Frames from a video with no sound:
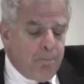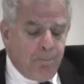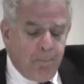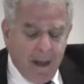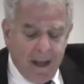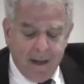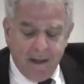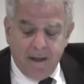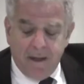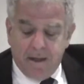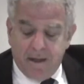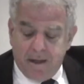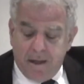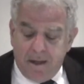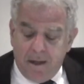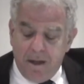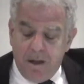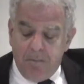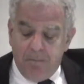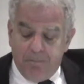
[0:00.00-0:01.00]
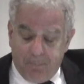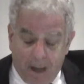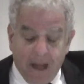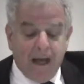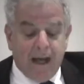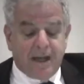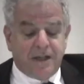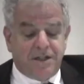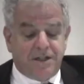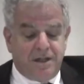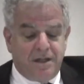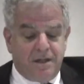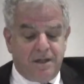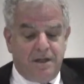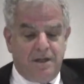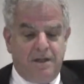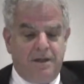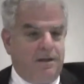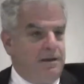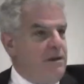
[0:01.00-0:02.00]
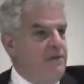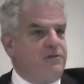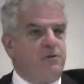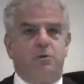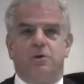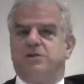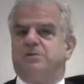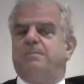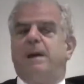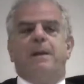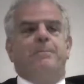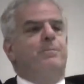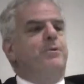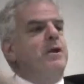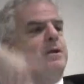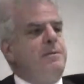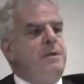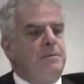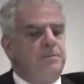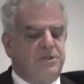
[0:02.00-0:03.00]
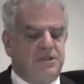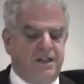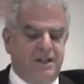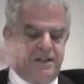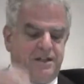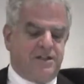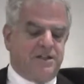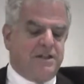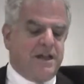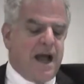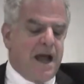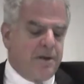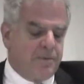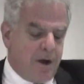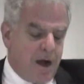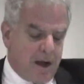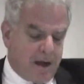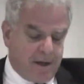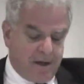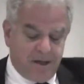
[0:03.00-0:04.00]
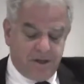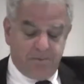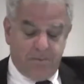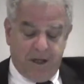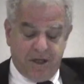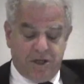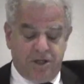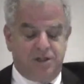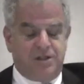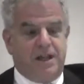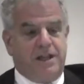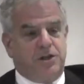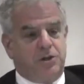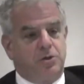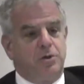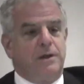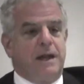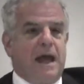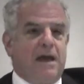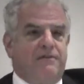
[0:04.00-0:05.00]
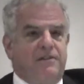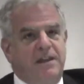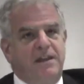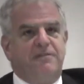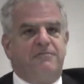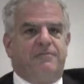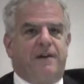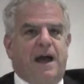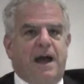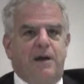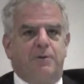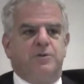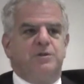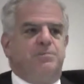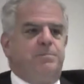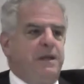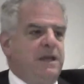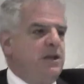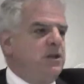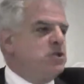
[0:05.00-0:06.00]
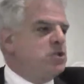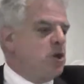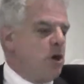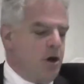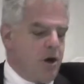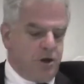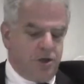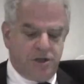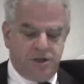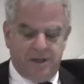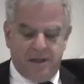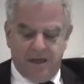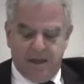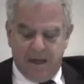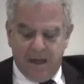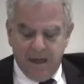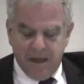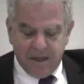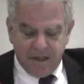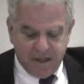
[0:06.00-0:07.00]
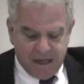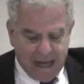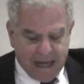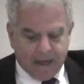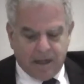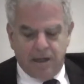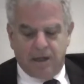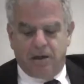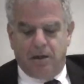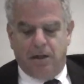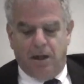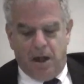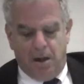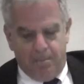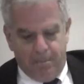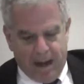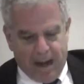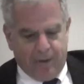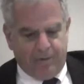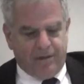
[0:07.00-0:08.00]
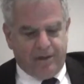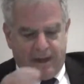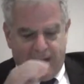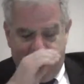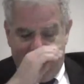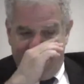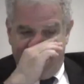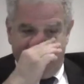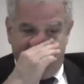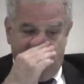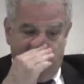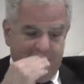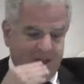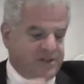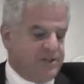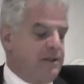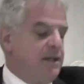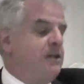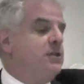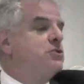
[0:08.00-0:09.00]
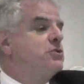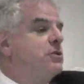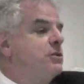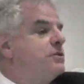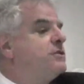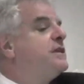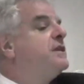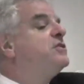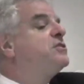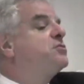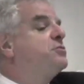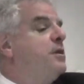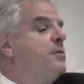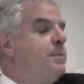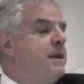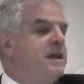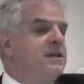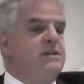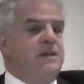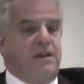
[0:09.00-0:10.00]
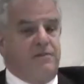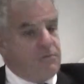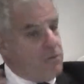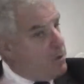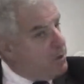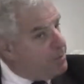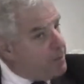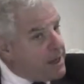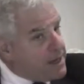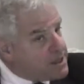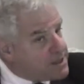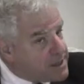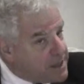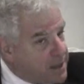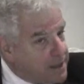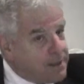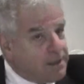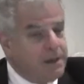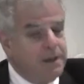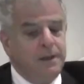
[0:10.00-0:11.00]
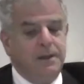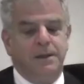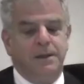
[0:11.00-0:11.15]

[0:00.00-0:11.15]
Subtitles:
But of course, my premiums didn't skyrocket as much as they should have if I was being charged the technical amount that I have cost the insurance industry, because everyone pays in